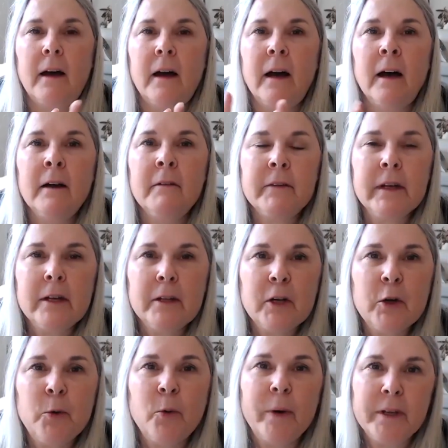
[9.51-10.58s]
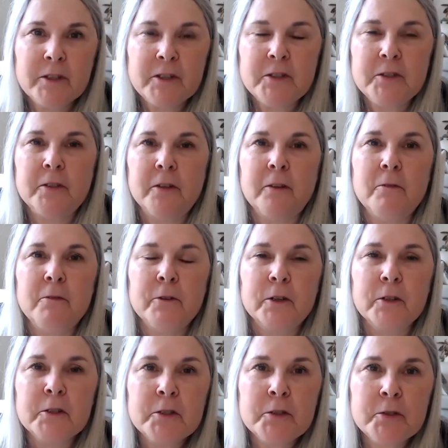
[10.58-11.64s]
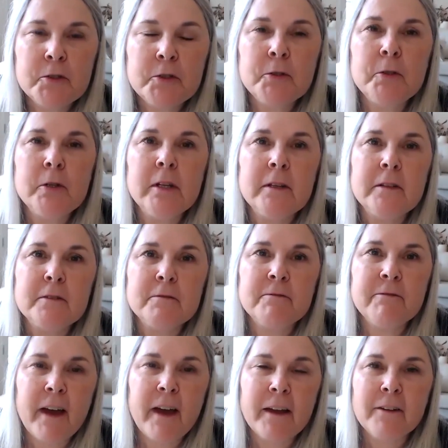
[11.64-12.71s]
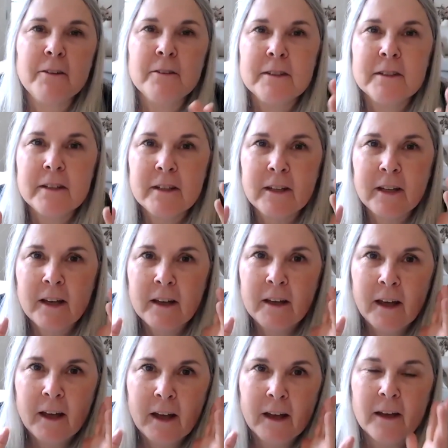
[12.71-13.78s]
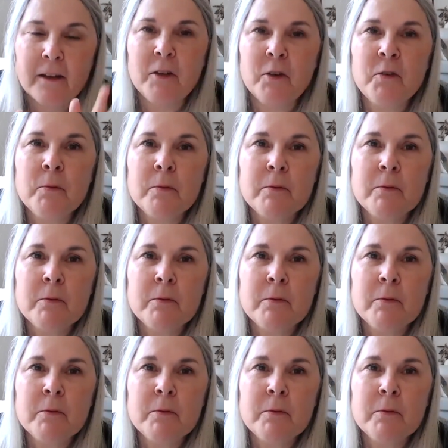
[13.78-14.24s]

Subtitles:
I've got a question for students, faculty, and